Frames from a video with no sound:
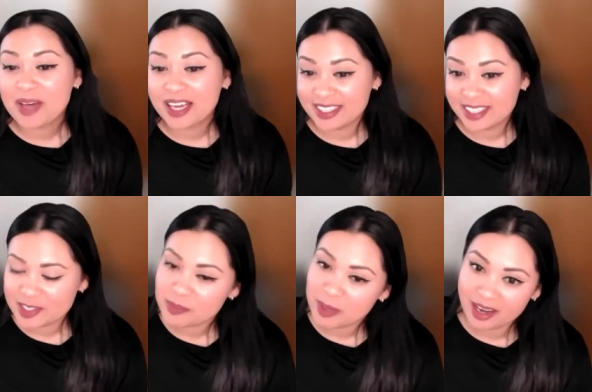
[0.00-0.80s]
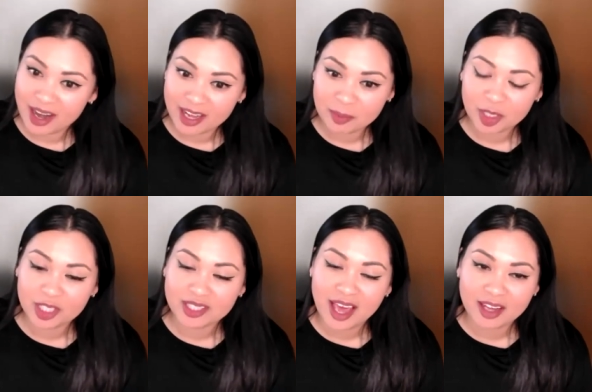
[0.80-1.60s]
Anika Zubair. I am
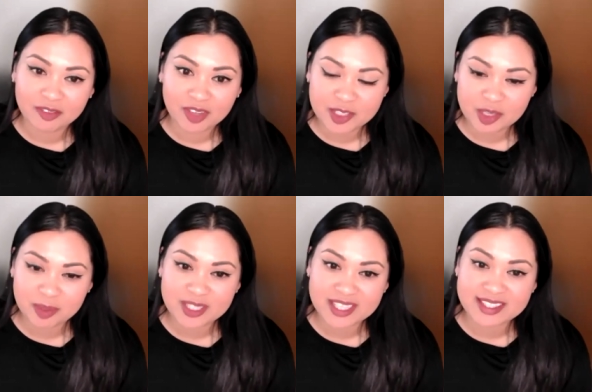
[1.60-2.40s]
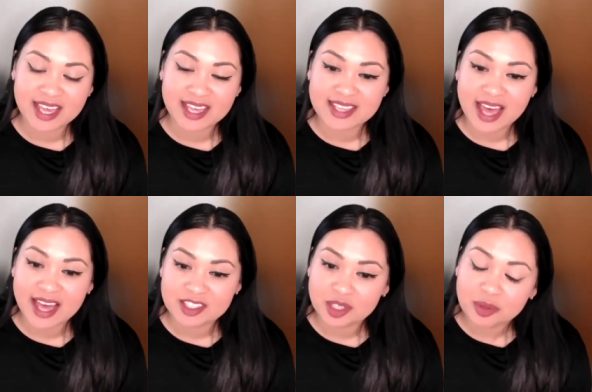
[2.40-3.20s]
currently head of customer success
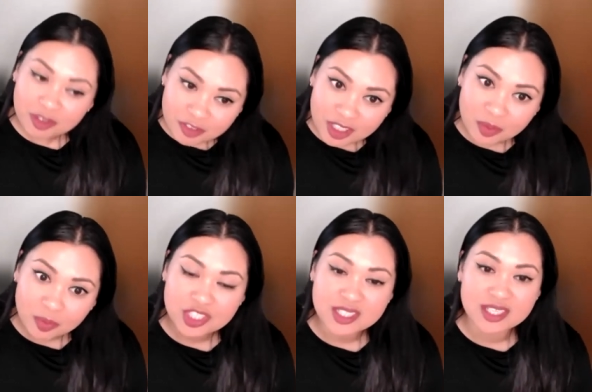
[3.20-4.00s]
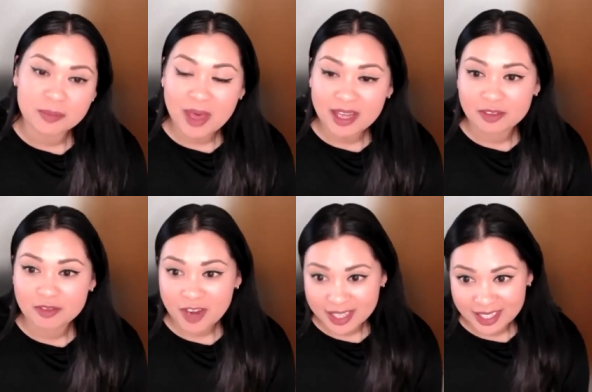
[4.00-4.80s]
at Griffin, which is an embedded
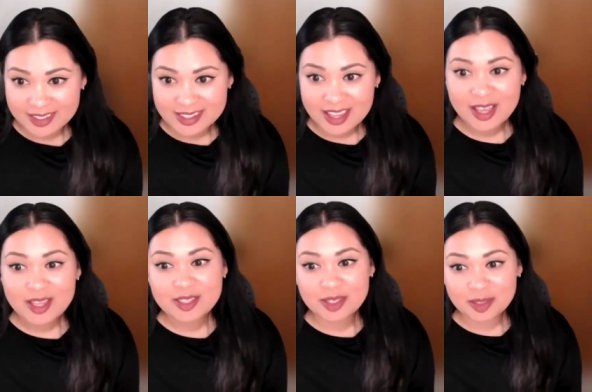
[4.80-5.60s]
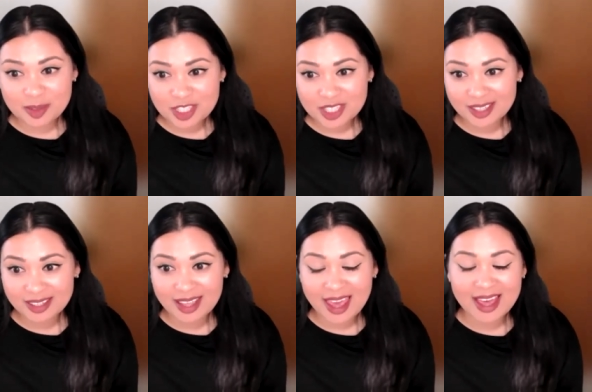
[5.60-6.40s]
finance
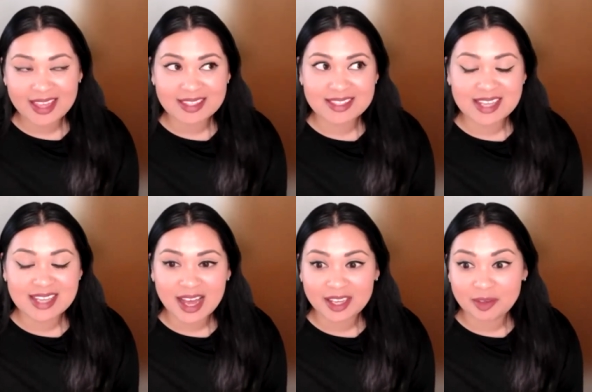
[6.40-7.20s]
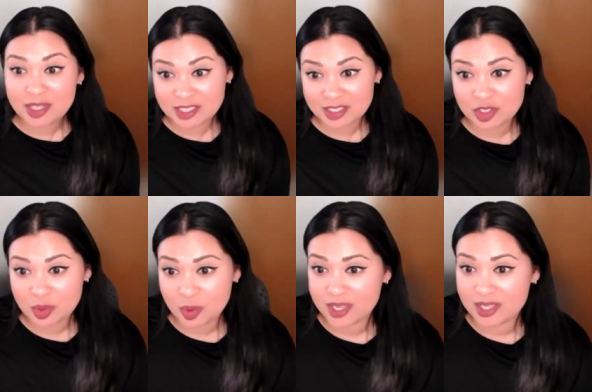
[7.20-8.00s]
solution. And I recently
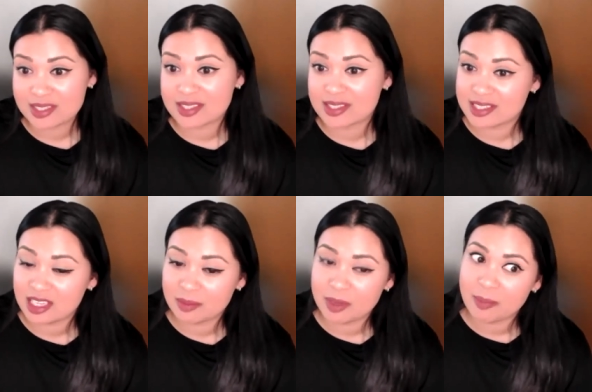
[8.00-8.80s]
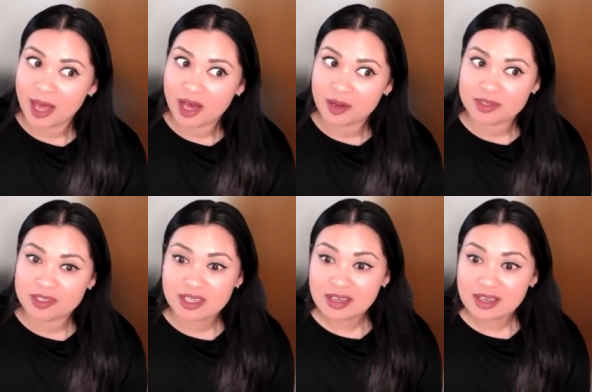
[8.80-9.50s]
joined the team about